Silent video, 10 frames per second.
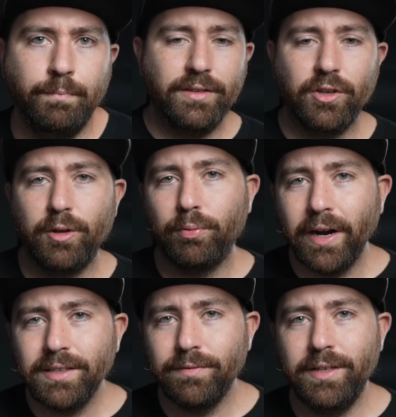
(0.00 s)
So the
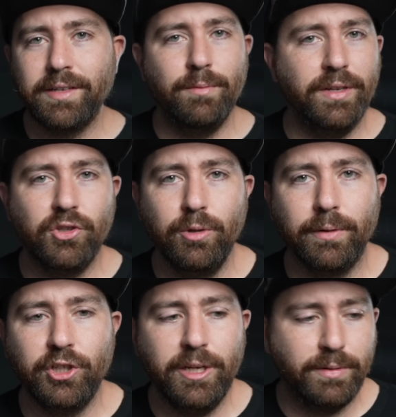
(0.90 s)
price of these could be
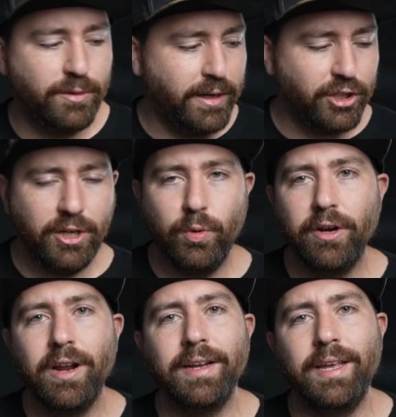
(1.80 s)
super cheap, especially when
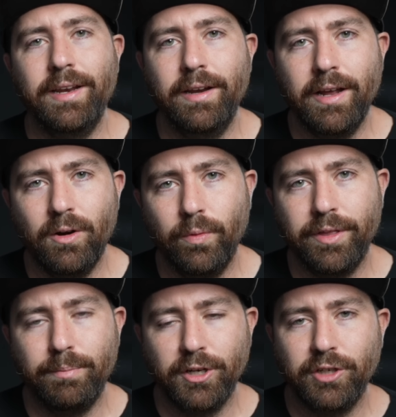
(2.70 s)
you're not kitting it out with
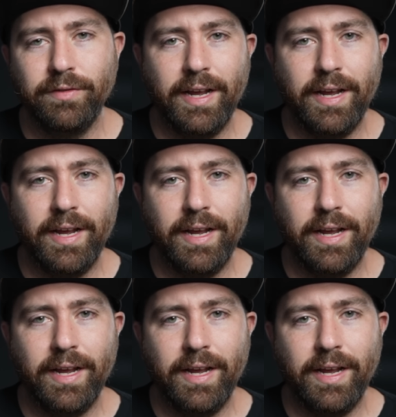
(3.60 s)
a bunch of